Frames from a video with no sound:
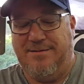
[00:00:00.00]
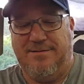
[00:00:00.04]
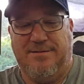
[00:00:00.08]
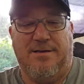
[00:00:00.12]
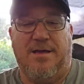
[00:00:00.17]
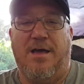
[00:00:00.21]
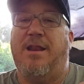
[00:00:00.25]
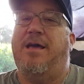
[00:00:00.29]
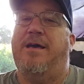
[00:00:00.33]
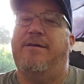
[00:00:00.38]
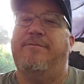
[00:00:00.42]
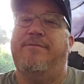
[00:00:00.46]

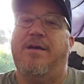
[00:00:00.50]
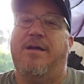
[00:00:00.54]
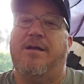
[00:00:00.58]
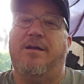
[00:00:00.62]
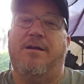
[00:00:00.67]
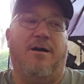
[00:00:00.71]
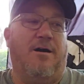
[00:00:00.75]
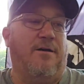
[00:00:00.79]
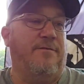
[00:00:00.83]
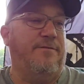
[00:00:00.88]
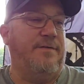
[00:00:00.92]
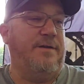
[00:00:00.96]
Got to have that
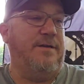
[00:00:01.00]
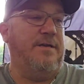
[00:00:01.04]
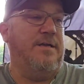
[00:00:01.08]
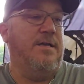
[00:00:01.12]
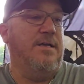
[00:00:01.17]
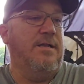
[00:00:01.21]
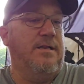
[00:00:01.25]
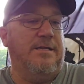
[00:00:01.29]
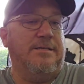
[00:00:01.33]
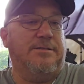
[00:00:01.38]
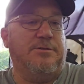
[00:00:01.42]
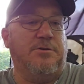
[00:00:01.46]
coffee.
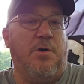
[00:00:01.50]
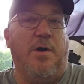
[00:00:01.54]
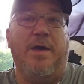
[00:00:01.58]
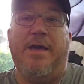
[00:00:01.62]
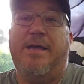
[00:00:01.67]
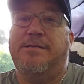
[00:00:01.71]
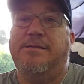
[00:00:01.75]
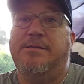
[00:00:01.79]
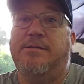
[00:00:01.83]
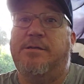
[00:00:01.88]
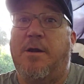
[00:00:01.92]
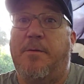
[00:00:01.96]
Let's go ahead
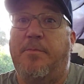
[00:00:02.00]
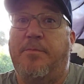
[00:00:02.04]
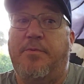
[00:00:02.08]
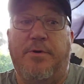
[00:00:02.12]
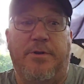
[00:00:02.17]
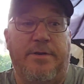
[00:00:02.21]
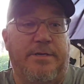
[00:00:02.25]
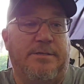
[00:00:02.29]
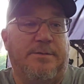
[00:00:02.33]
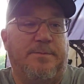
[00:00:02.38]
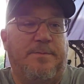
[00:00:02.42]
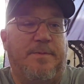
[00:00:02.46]
and start
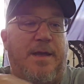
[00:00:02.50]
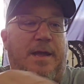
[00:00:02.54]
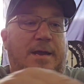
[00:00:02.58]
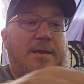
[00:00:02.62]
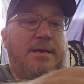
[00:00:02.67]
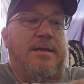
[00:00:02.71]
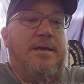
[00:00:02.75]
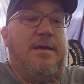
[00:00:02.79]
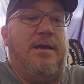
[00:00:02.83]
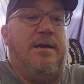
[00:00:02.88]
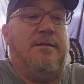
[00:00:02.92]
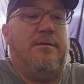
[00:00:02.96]
putting this pack
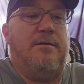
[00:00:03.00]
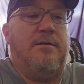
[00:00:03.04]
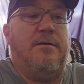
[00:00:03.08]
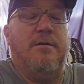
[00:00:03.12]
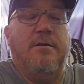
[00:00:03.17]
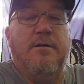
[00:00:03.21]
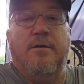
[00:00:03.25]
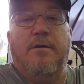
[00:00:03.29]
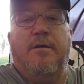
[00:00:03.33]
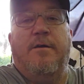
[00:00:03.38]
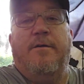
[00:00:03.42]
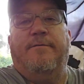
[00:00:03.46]
together.
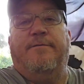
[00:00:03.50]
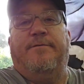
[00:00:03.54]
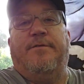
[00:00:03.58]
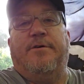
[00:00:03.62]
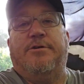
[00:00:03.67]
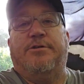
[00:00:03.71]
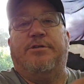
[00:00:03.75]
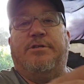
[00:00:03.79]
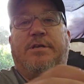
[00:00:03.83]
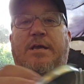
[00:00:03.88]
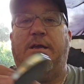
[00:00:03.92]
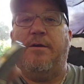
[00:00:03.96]

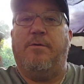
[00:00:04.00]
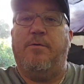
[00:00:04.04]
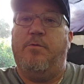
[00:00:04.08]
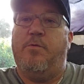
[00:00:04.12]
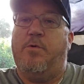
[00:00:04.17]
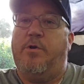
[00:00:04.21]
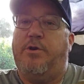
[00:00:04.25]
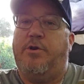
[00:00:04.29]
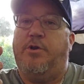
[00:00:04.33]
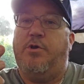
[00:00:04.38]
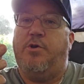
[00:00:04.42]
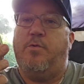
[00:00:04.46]
First thing we
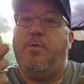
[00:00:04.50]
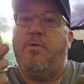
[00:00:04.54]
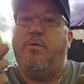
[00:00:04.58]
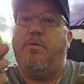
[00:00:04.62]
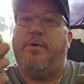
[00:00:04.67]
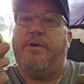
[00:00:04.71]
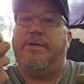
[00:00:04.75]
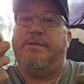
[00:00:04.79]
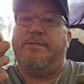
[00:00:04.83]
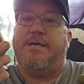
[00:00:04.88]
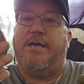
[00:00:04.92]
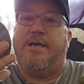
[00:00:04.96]
want to do, we
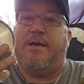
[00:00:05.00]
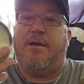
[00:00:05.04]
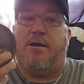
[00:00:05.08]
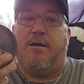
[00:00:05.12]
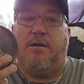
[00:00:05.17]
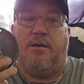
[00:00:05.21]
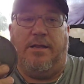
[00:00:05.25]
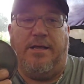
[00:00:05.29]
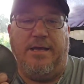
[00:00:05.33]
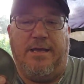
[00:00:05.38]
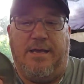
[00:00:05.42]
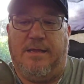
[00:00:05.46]
want to take our
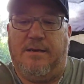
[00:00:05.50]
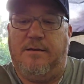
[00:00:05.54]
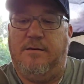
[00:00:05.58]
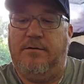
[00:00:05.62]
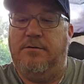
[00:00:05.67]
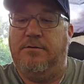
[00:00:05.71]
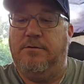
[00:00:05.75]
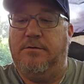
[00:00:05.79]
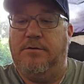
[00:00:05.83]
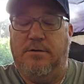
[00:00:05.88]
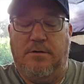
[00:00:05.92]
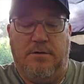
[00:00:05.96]
lid
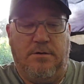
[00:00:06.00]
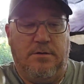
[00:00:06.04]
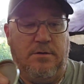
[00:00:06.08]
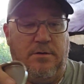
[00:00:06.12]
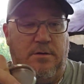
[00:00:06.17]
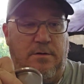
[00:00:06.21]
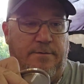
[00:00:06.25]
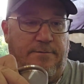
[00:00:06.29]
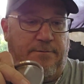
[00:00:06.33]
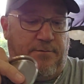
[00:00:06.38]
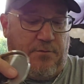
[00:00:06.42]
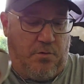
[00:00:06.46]

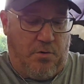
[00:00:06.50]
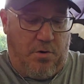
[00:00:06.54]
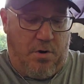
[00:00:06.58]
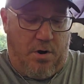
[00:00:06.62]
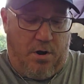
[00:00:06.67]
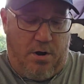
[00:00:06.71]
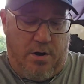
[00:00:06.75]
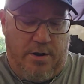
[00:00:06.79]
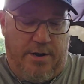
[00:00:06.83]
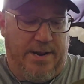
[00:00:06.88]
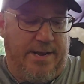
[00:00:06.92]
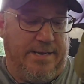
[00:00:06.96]
for
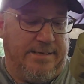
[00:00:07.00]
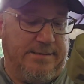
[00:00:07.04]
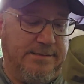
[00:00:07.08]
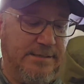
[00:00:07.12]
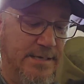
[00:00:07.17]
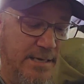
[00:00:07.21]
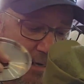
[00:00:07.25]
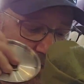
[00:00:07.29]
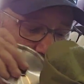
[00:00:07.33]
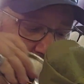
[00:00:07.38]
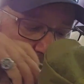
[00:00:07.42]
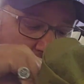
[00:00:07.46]
our
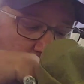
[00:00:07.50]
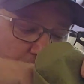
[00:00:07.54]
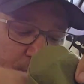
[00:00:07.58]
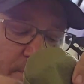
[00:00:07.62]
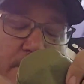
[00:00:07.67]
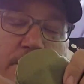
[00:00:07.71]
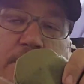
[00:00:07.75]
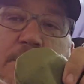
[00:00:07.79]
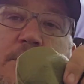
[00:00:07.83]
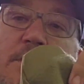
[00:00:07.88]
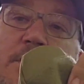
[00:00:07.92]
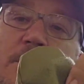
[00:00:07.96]
nesting cup.
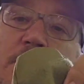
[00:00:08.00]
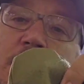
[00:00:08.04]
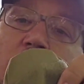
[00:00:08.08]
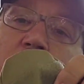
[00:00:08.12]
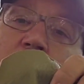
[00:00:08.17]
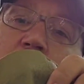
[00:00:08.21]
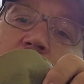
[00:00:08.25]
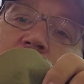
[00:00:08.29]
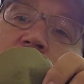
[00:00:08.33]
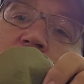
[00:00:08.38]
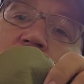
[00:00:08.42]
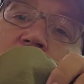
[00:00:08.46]

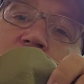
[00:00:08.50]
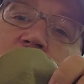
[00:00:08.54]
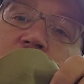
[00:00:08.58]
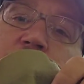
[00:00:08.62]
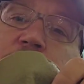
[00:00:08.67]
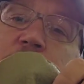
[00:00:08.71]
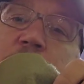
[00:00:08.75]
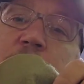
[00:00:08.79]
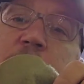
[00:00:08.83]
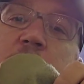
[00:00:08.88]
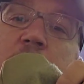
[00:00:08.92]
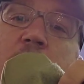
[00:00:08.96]

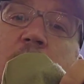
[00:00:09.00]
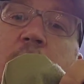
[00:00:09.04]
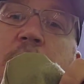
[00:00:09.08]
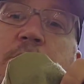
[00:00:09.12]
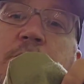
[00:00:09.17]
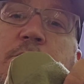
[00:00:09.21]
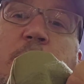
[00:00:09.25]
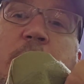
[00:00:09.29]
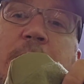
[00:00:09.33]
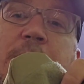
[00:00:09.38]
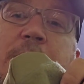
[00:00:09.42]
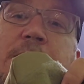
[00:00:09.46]
Throw it all
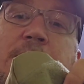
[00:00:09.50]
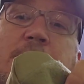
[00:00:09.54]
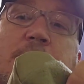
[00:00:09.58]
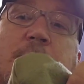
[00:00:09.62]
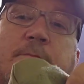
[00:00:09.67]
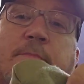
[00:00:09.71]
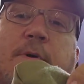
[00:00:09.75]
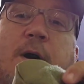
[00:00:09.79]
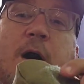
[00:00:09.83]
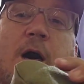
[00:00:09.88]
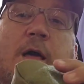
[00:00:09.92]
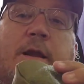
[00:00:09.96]
the way in the
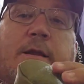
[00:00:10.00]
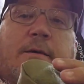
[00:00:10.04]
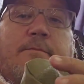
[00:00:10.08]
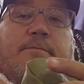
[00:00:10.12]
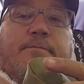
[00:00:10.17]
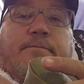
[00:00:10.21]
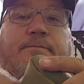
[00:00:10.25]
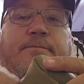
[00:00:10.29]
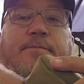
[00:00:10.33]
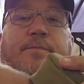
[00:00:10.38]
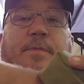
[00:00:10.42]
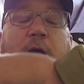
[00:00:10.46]
bottom.
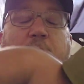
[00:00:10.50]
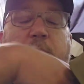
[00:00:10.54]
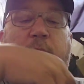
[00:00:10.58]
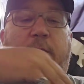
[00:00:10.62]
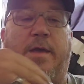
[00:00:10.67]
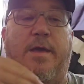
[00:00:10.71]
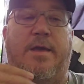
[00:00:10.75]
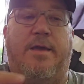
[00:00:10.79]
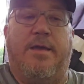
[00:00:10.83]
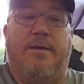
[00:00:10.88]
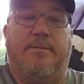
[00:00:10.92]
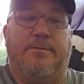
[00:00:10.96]
That
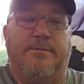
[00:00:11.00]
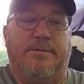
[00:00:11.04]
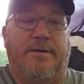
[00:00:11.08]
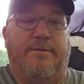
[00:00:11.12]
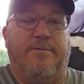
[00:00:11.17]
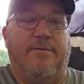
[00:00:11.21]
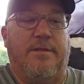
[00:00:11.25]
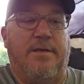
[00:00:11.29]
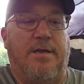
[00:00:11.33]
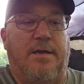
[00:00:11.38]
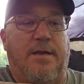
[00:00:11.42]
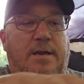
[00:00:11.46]
way it keeps
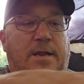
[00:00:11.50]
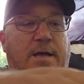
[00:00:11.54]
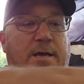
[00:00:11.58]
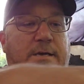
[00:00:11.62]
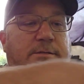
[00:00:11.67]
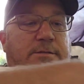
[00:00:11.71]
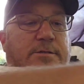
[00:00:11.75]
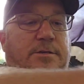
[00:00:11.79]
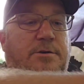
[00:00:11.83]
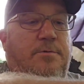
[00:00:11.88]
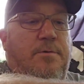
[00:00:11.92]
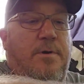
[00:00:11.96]
everything
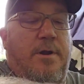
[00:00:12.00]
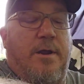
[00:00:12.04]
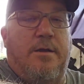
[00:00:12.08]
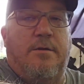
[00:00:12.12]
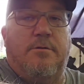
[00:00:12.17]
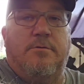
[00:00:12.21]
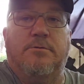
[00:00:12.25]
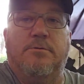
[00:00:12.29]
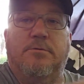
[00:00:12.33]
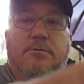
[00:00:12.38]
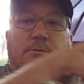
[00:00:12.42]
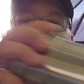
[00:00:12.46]
nice and
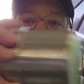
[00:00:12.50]
round.